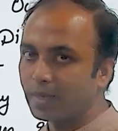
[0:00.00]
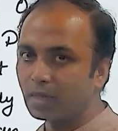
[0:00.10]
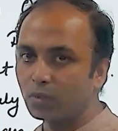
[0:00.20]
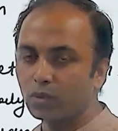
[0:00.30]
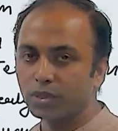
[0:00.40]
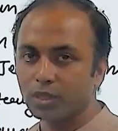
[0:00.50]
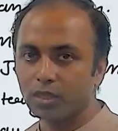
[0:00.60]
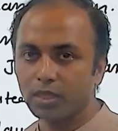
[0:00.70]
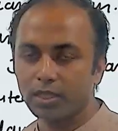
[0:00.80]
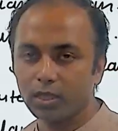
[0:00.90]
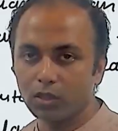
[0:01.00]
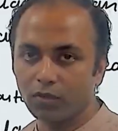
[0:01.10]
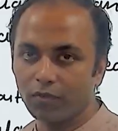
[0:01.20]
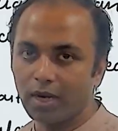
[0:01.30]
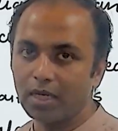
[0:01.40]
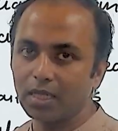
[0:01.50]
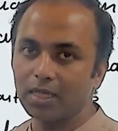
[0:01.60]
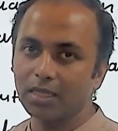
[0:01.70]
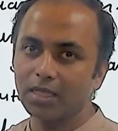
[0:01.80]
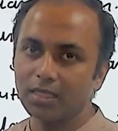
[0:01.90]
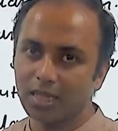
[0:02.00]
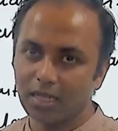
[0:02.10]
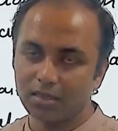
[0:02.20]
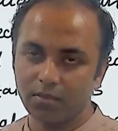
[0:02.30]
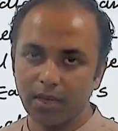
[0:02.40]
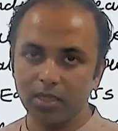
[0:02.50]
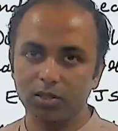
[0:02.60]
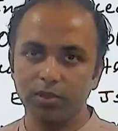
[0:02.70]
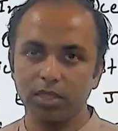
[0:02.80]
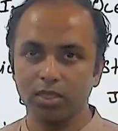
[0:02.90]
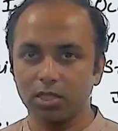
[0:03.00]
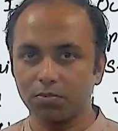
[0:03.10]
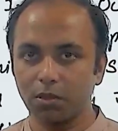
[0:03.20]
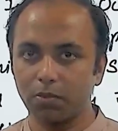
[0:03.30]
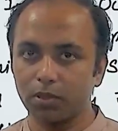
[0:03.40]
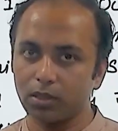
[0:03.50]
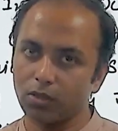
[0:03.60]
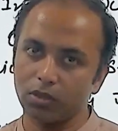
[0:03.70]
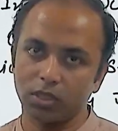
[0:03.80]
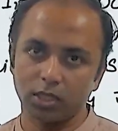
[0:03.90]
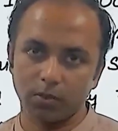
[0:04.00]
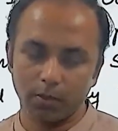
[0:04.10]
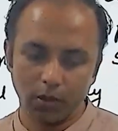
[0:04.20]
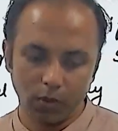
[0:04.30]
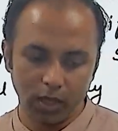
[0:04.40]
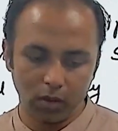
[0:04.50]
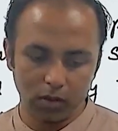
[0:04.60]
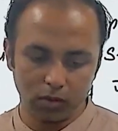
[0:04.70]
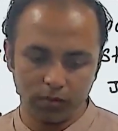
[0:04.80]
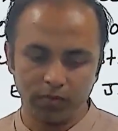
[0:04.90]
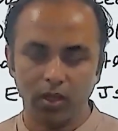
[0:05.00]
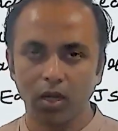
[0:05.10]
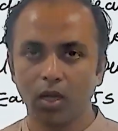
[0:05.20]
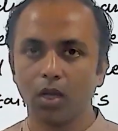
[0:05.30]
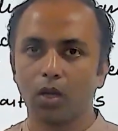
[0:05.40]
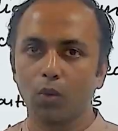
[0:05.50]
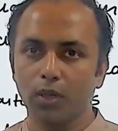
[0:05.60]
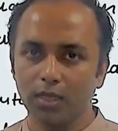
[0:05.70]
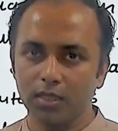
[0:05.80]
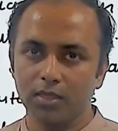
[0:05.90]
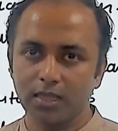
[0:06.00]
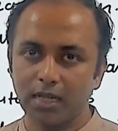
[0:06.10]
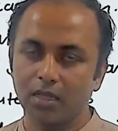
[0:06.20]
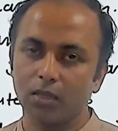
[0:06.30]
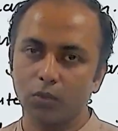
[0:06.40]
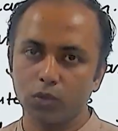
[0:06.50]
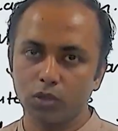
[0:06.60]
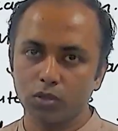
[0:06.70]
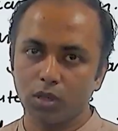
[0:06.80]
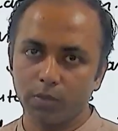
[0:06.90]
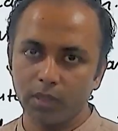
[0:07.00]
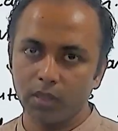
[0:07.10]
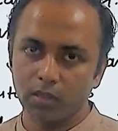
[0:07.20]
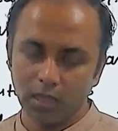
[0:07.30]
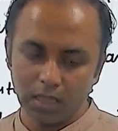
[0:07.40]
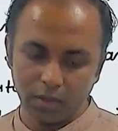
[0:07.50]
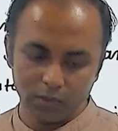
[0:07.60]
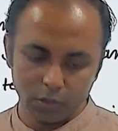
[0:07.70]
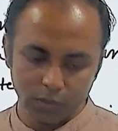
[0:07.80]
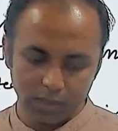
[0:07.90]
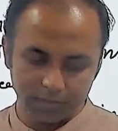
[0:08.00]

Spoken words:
a question related to flood in the disaster management GS paper 3 or GS paper 1 also. We'll tackle those topics individually.